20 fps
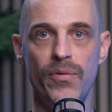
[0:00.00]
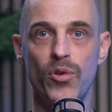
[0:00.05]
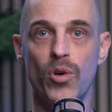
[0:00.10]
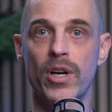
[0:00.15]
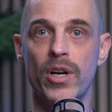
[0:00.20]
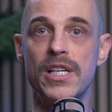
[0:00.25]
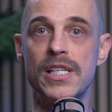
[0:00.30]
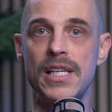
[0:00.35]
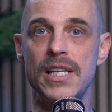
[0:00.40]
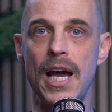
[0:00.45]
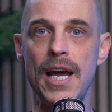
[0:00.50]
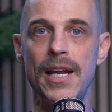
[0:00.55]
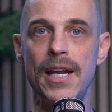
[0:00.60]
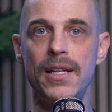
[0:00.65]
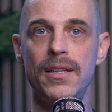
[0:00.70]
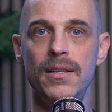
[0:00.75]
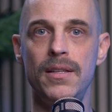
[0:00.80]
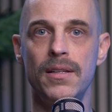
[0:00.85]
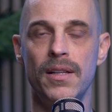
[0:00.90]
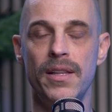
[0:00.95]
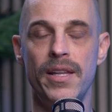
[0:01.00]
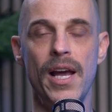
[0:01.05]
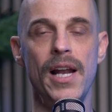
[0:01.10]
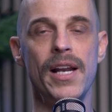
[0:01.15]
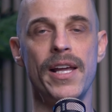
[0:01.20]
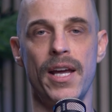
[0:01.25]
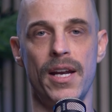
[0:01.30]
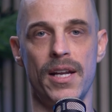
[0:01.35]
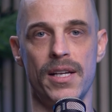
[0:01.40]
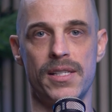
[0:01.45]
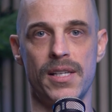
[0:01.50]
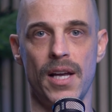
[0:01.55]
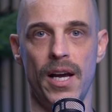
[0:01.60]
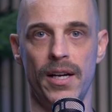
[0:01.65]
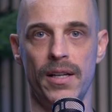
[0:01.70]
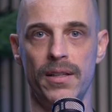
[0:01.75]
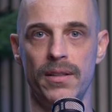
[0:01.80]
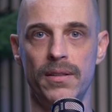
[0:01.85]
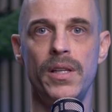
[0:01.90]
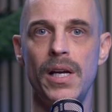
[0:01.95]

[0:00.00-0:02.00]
you're excited, they'll get excited.